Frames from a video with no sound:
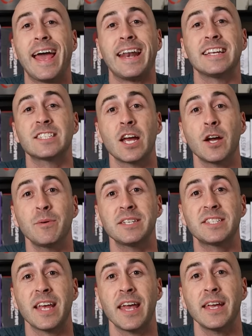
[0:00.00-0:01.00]
And as I
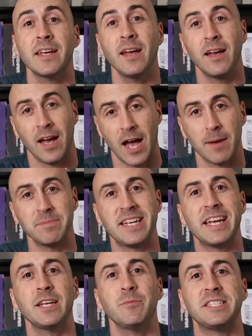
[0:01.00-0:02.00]
always say, I'm
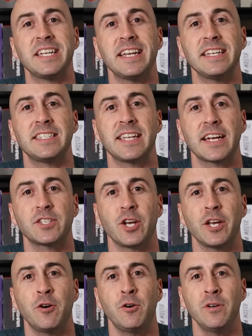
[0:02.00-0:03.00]
Danny with Danny's Tech
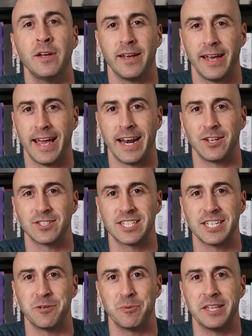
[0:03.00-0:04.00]
Channel, and I'll
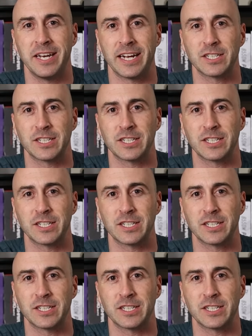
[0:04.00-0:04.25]
see you in the